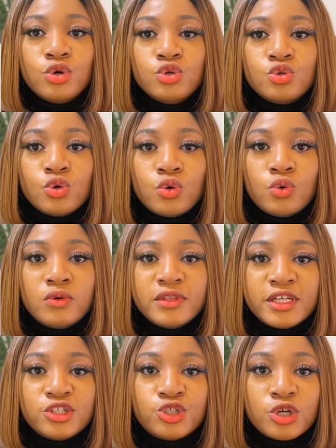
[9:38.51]
So
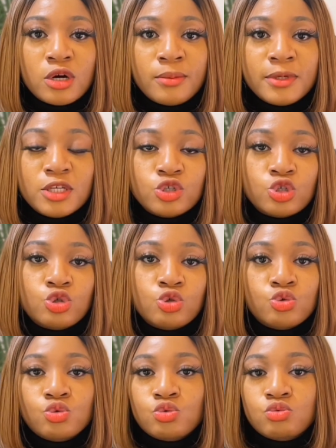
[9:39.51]
their job
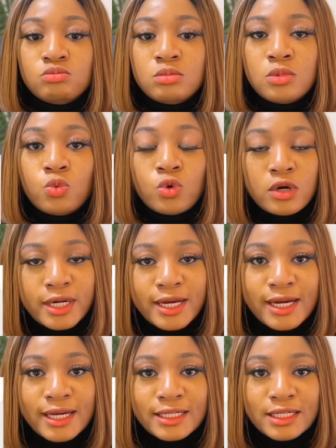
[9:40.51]
is to work
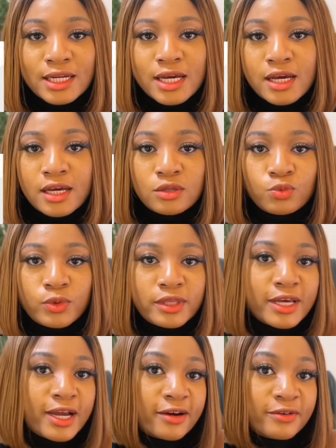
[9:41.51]
hand in hand
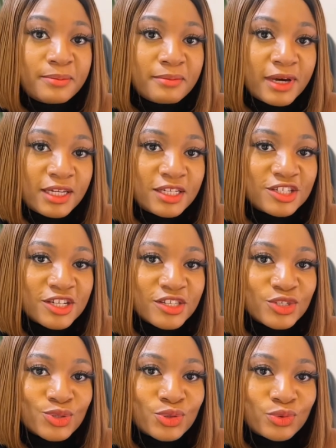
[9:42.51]
with hiring
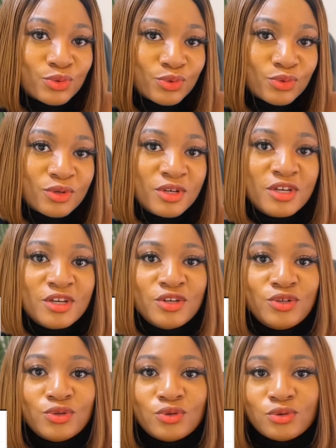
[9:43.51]
managers to,
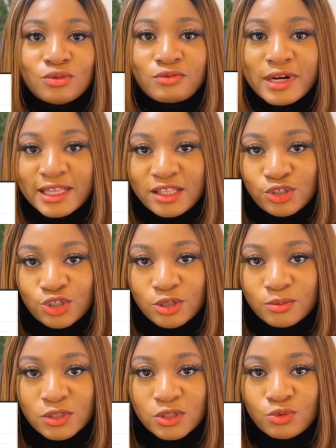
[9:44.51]
write the
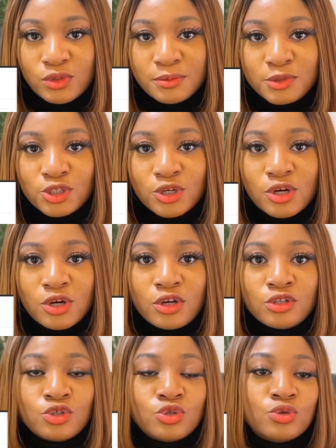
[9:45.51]
job
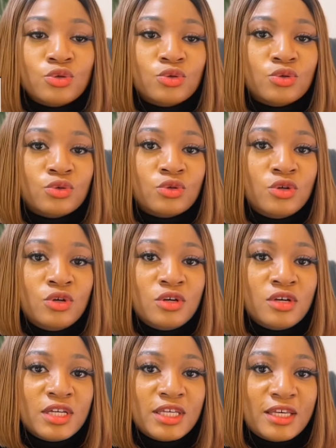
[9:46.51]
descriptions, to
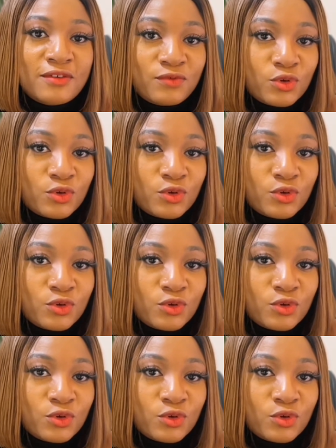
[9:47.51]
give you